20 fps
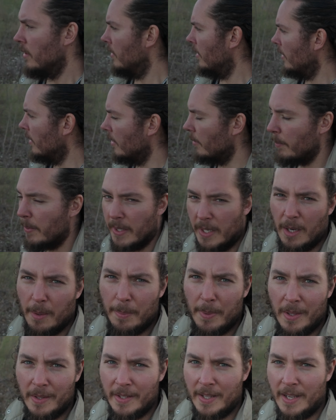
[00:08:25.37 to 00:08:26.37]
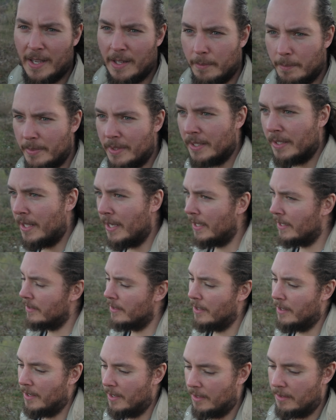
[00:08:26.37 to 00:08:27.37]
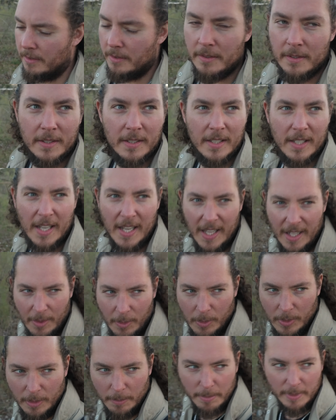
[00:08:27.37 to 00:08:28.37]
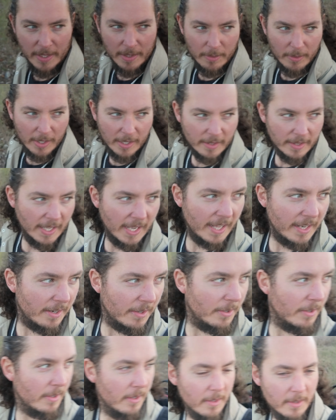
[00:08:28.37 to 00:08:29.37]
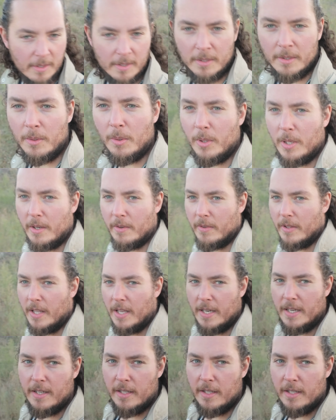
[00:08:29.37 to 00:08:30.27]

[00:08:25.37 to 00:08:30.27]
they're going to pick up on that and be like, nah, I don't want to be around that, whatever that